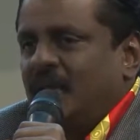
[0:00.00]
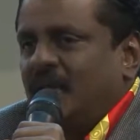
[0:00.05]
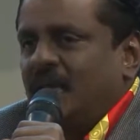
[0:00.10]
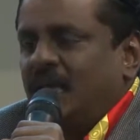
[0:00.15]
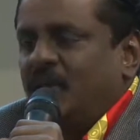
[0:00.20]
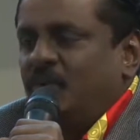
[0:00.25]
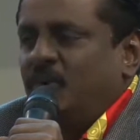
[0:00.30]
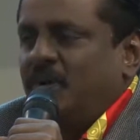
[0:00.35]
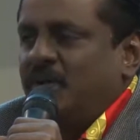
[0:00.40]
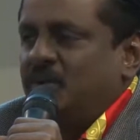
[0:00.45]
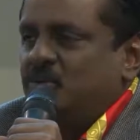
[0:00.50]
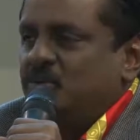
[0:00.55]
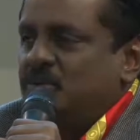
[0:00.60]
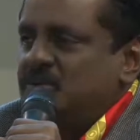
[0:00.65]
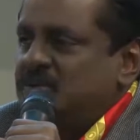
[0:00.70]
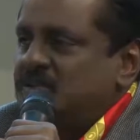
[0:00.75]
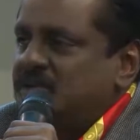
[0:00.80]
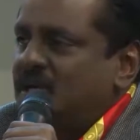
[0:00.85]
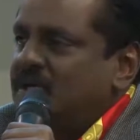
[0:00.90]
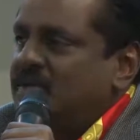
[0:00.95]
and when
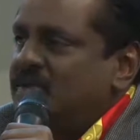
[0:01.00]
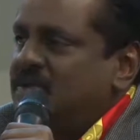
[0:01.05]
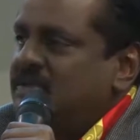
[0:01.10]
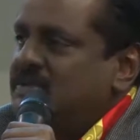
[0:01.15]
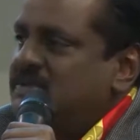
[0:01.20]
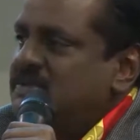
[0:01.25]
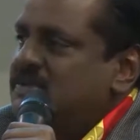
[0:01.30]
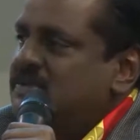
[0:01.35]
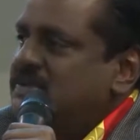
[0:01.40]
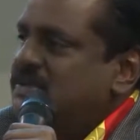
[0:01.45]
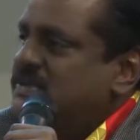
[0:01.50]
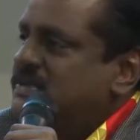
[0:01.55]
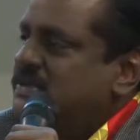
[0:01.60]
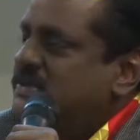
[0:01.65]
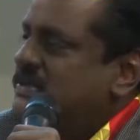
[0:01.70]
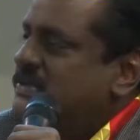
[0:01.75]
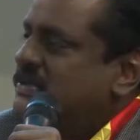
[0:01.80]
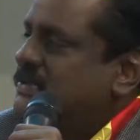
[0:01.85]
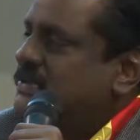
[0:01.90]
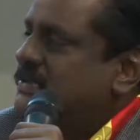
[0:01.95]
consultants
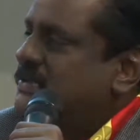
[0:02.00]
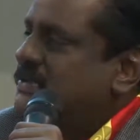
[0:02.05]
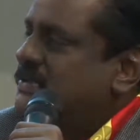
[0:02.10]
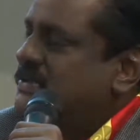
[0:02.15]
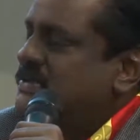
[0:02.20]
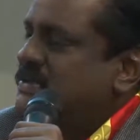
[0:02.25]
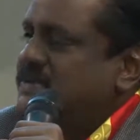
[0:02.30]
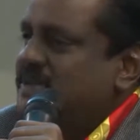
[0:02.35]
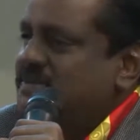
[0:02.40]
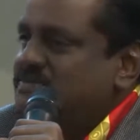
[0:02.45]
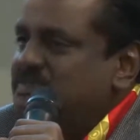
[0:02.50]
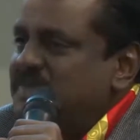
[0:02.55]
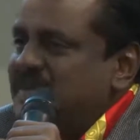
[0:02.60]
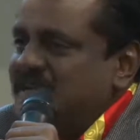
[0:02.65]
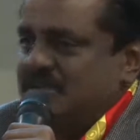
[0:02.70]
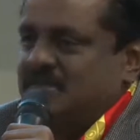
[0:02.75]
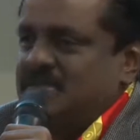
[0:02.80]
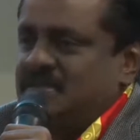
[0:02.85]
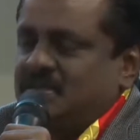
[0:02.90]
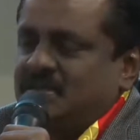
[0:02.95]

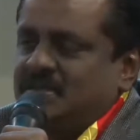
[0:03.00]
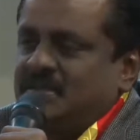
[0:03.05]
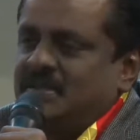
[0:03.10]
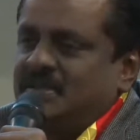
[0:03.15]
submit